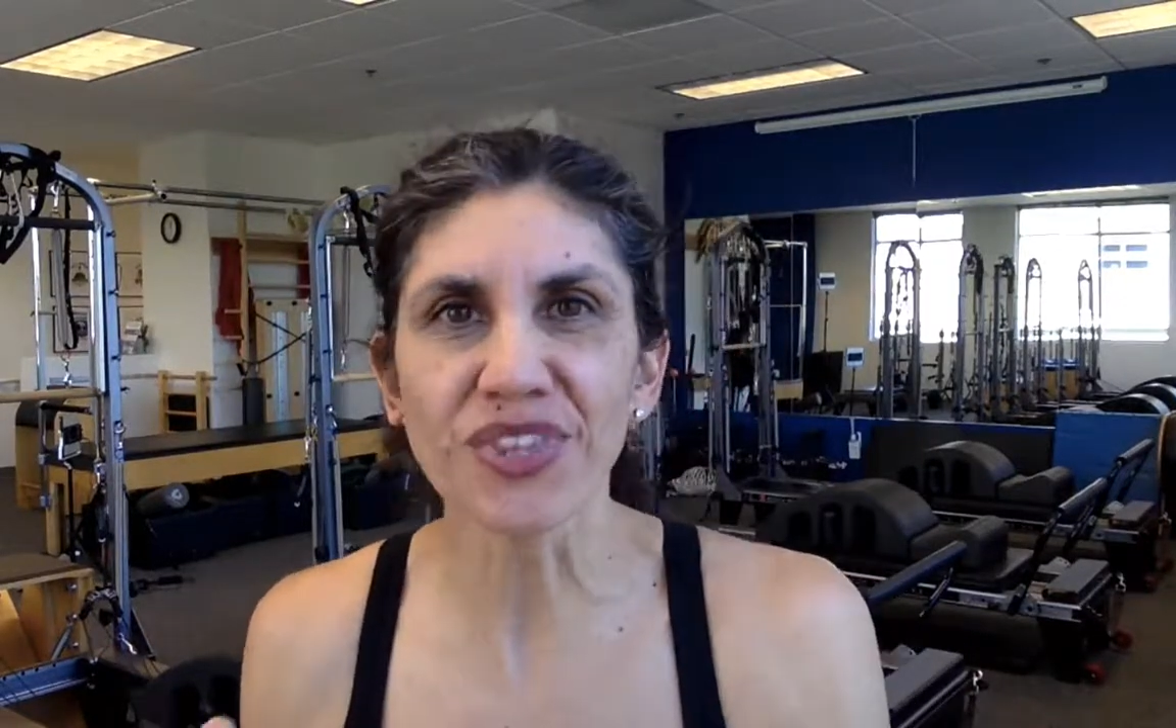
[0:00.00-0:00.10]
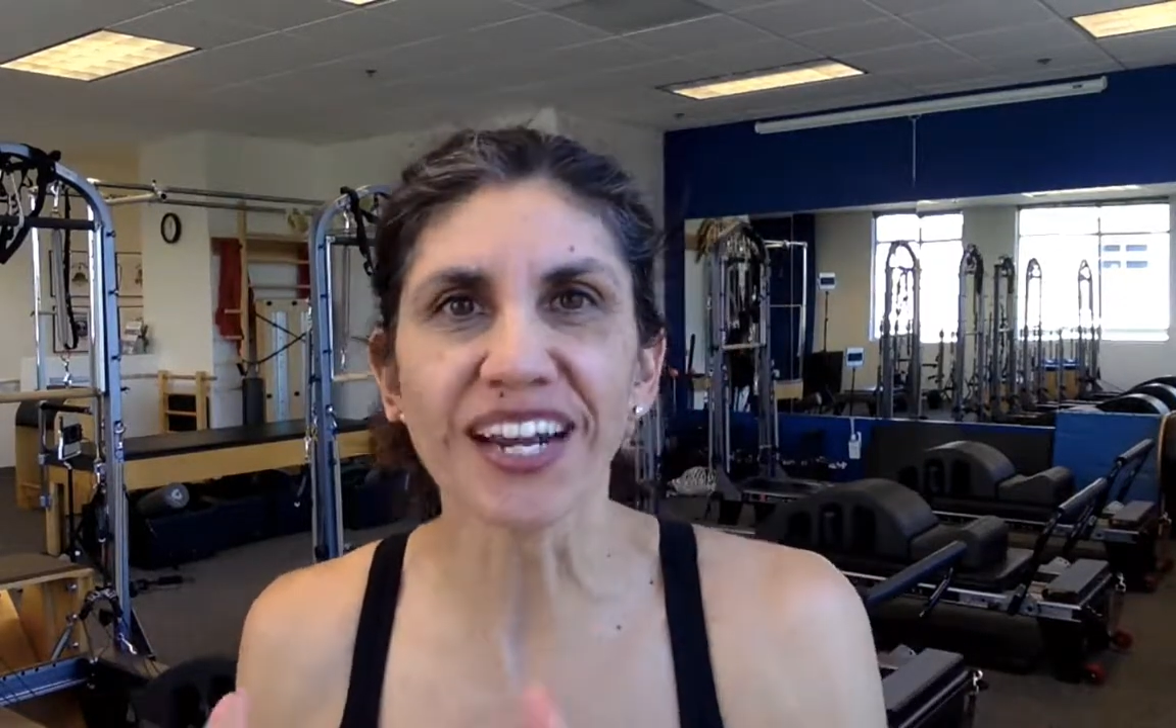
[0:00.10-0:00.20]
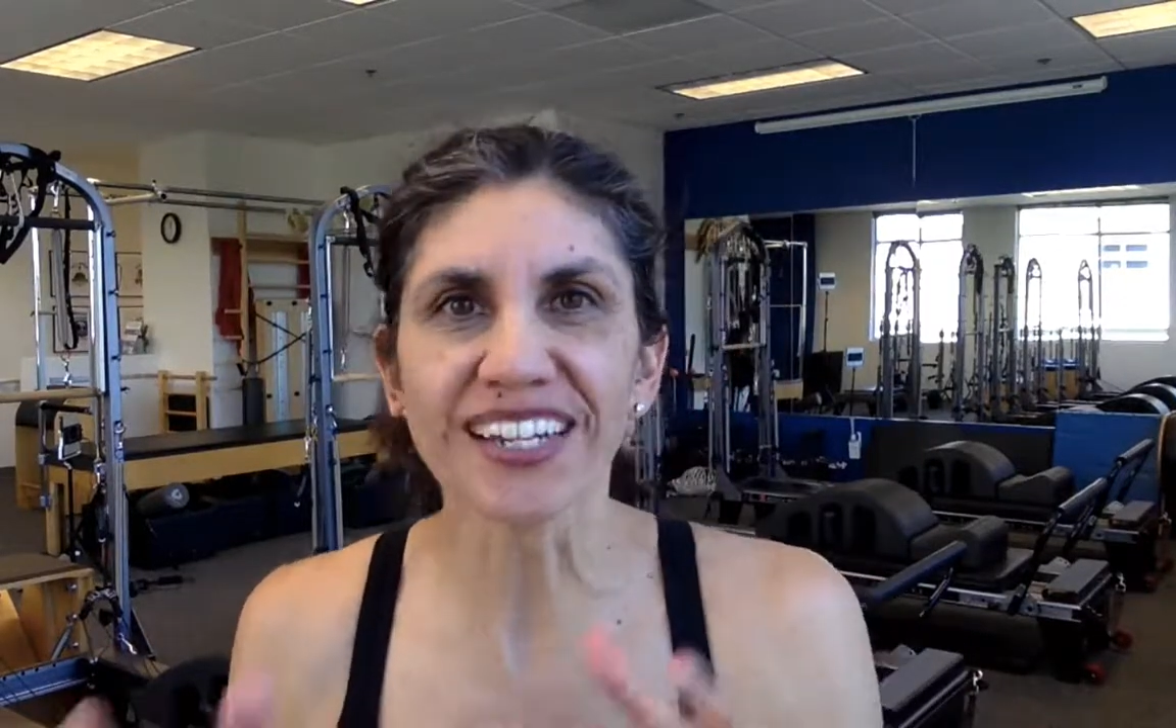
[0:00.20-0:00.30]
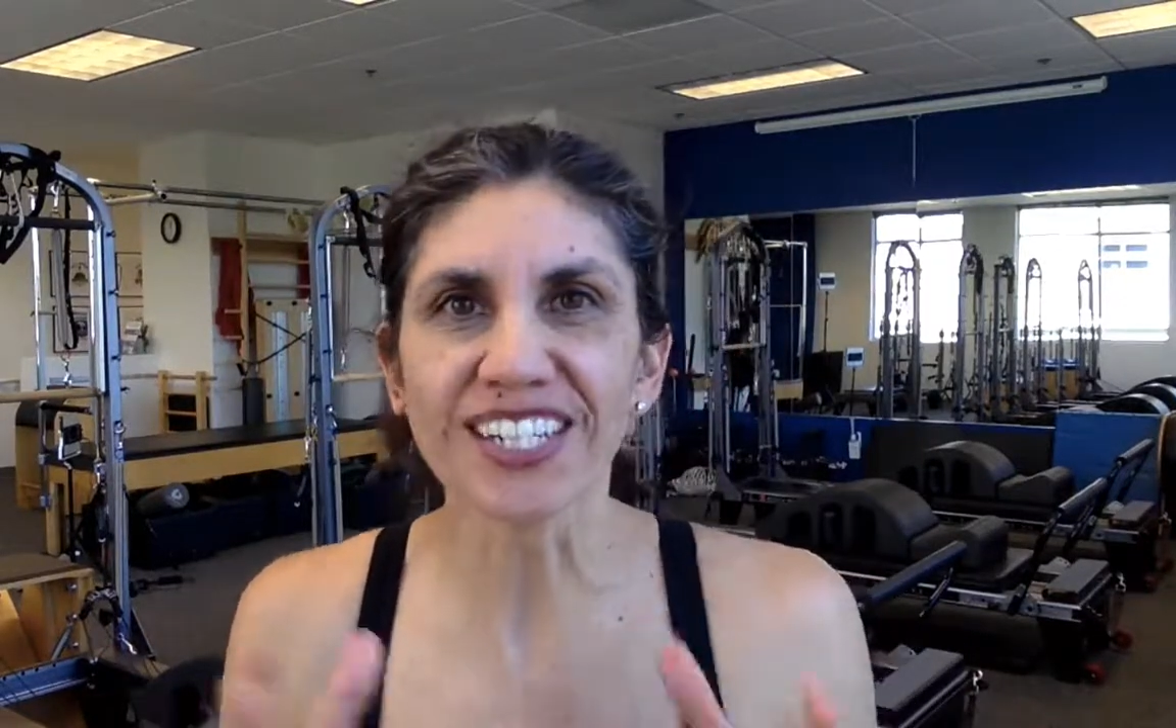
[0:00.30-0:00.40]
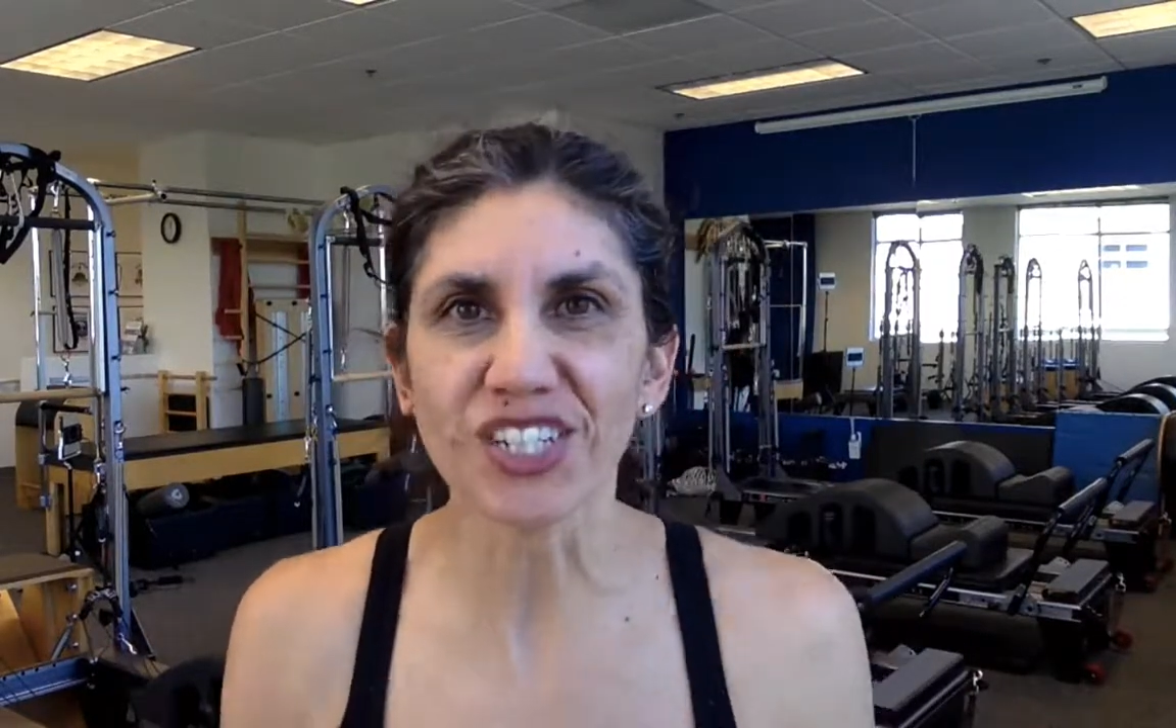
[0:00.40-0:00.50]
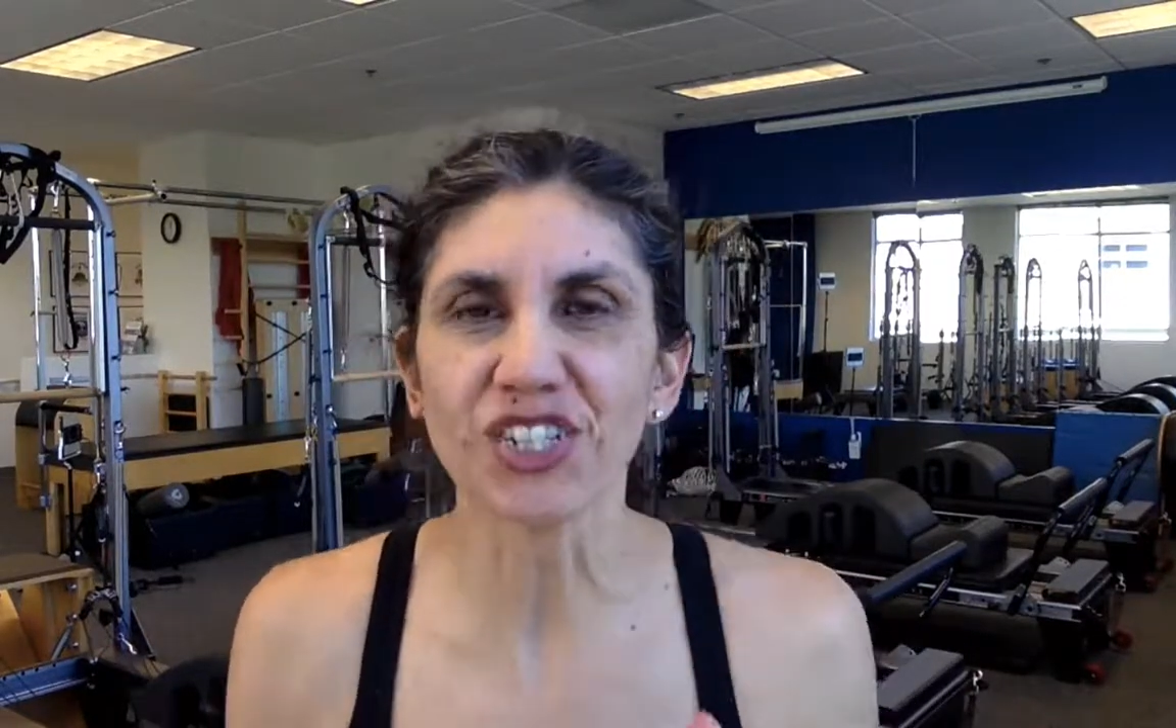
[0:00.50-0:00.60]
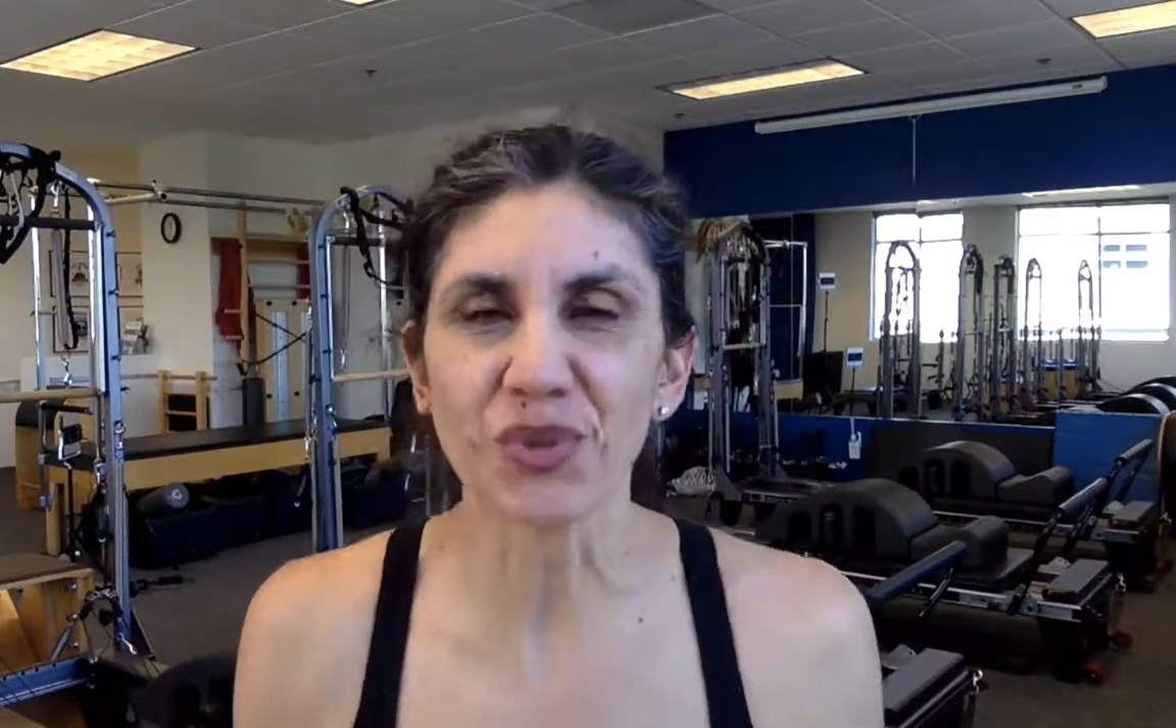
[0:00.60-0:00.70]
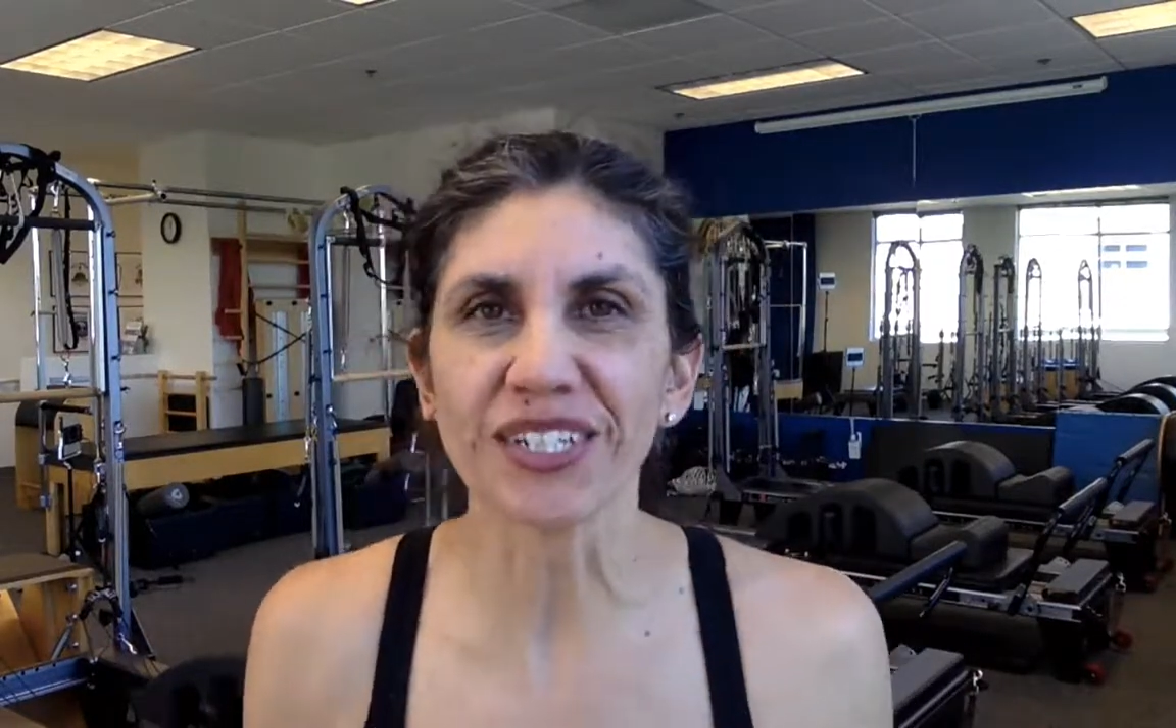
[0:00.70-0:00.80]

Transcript: that I needed to do